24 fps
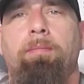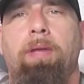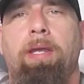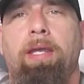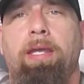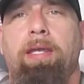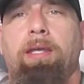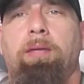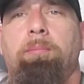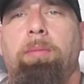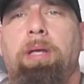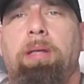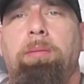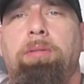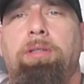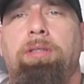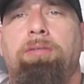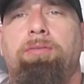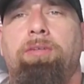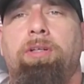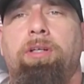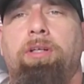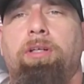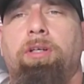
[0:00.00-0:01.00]
and maybe
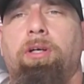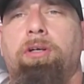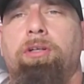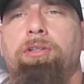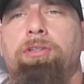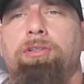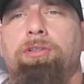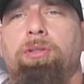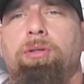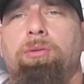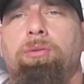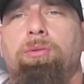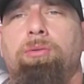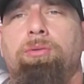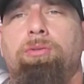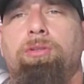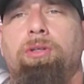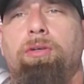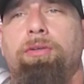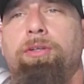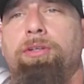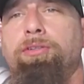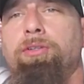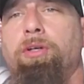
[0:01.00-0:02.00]
even encourage
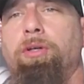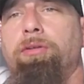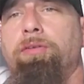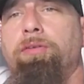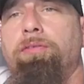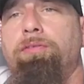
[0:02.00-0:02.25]
those that's on